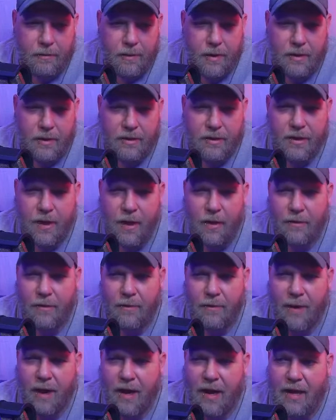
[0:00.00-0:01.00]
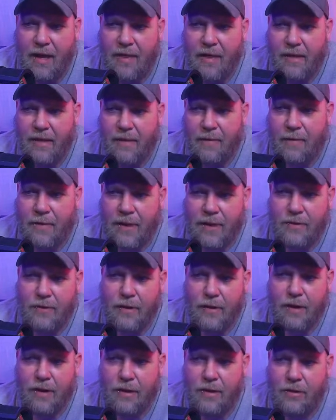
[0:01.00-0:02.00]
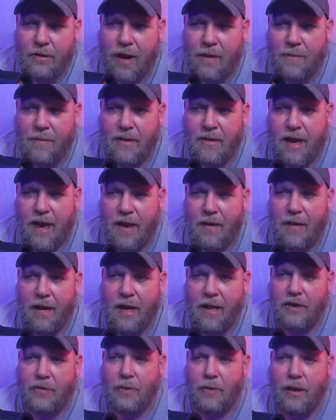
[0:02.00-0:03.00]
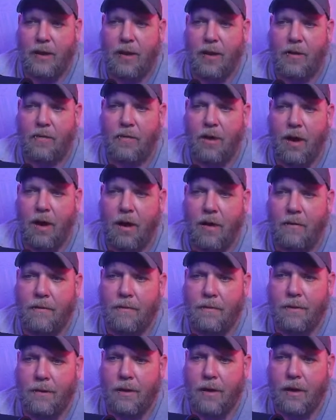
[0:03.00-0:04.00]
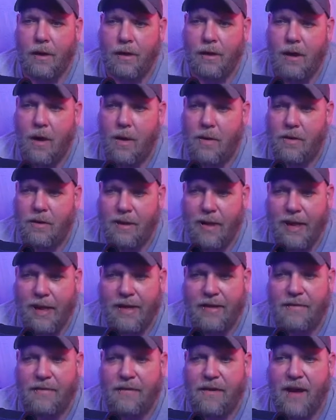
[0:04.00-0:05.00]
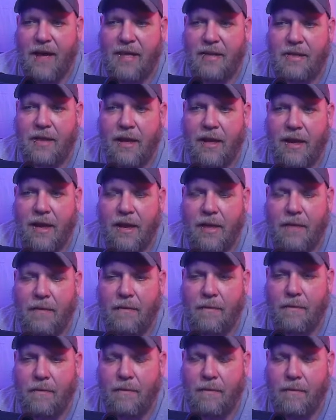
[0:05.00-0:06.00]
I just talked about it. I think The Miz will either drop the title next week on Raw or, as late as Fastlane.